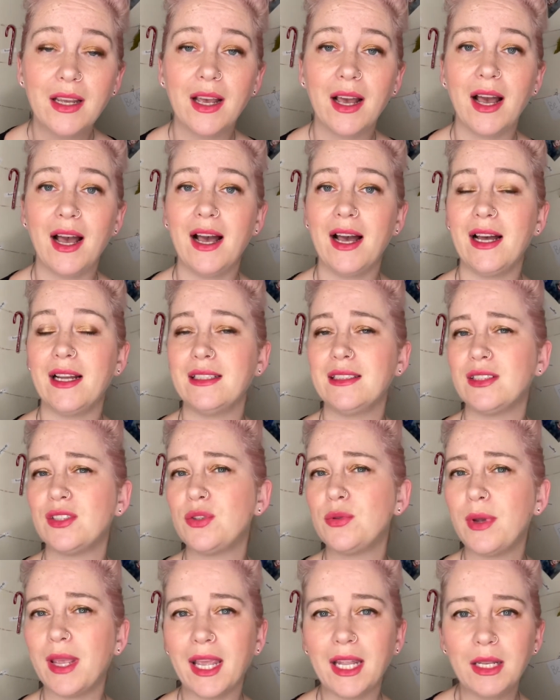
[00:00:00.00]
And
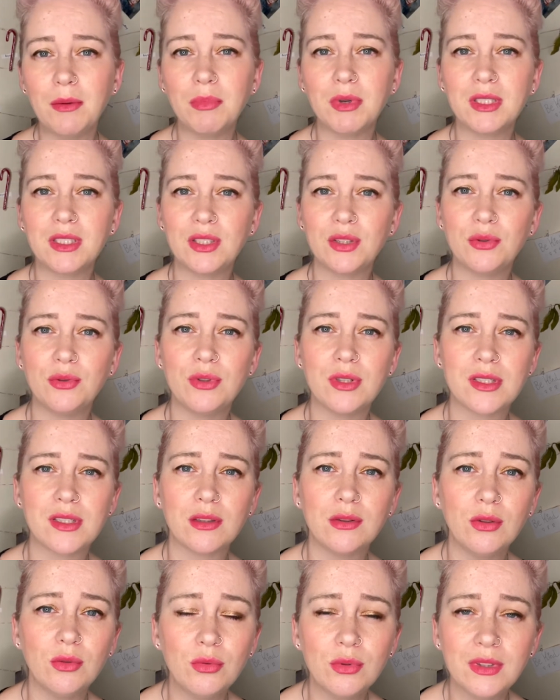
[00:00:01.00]
to anybody who is
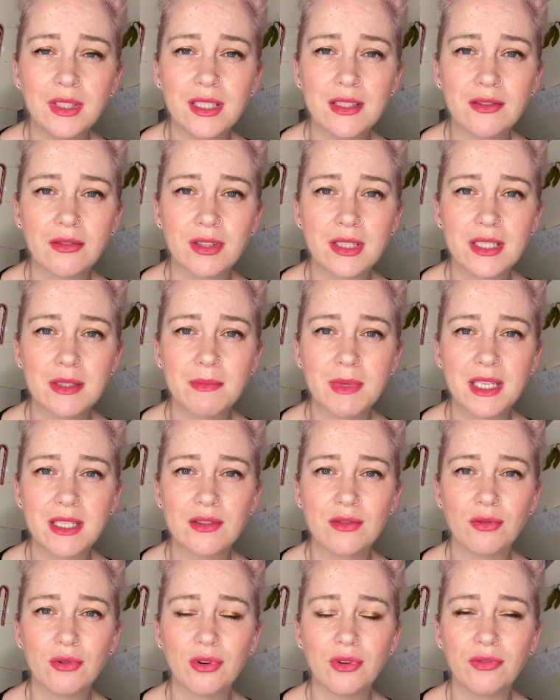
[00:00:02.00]
alone this Christmas
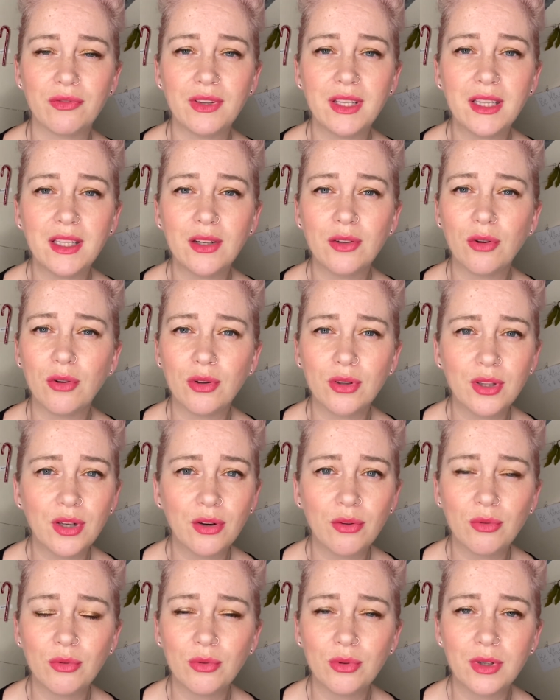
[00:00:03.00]
or feeling on their
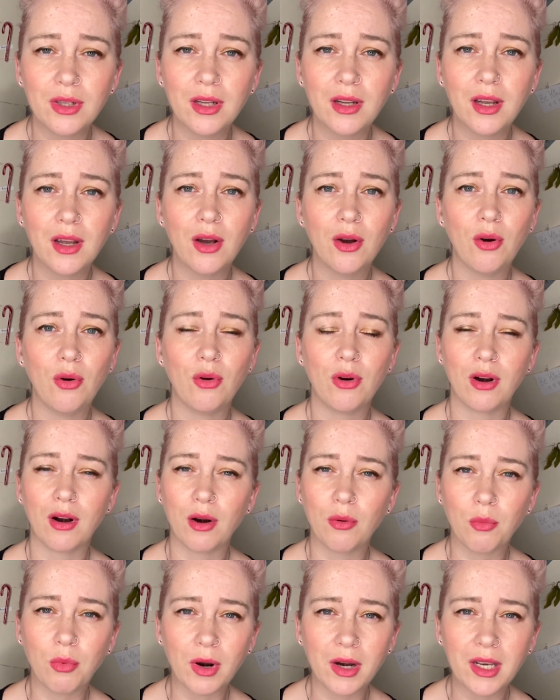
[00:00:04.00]
own or are
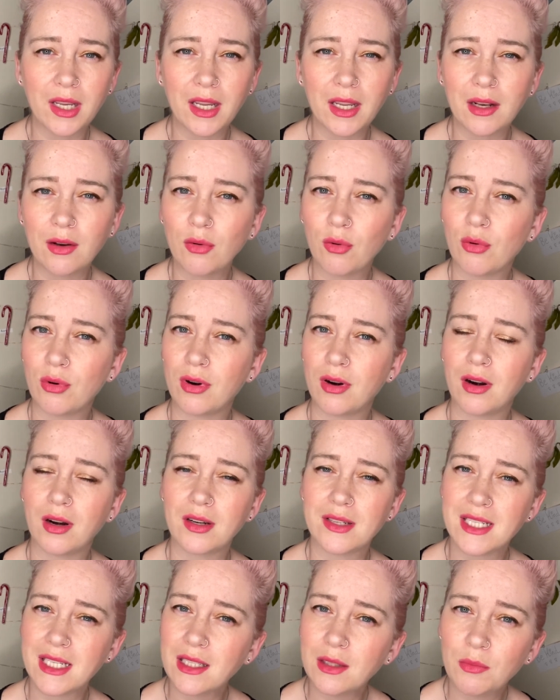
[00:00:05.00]
worrying or are
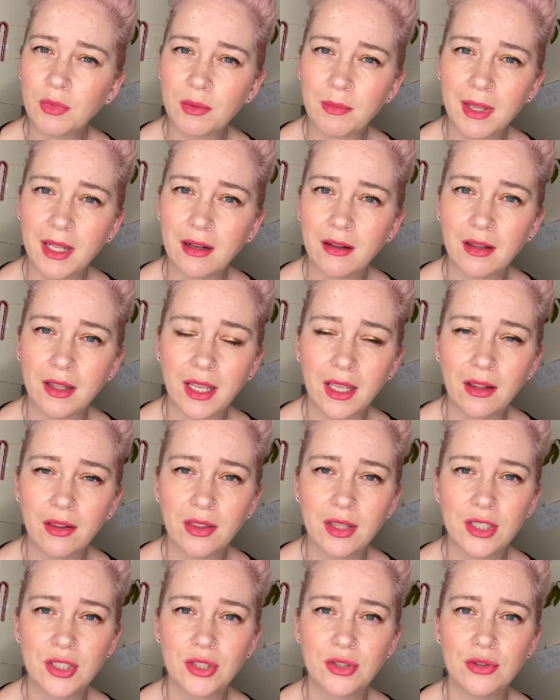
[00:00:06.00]
dealing with mental health
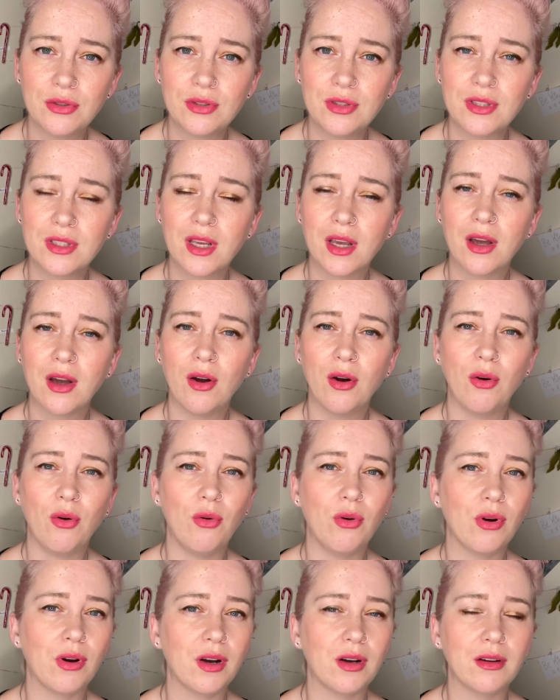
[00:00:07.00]
issues
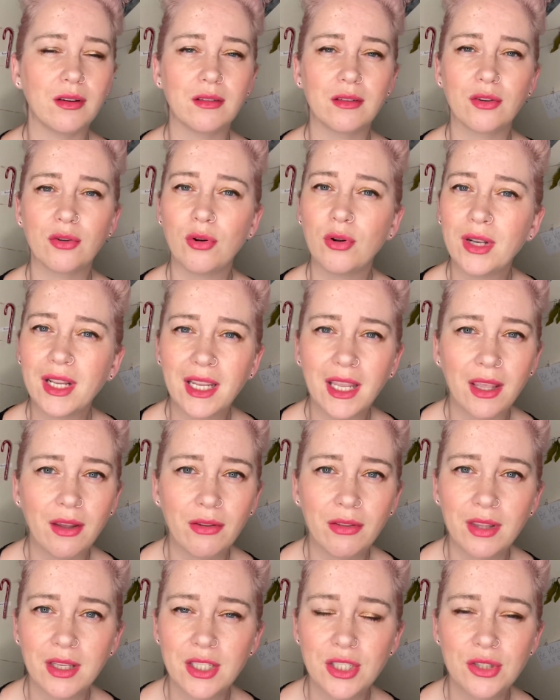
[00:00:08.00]
or chronic
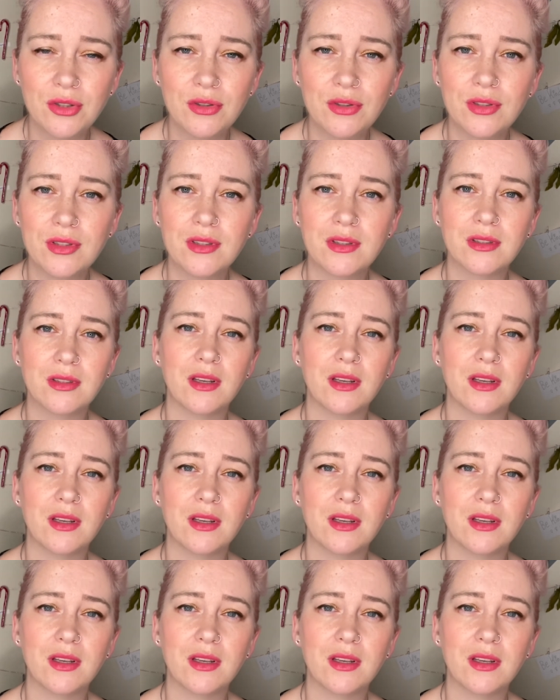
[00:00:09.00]
health issues,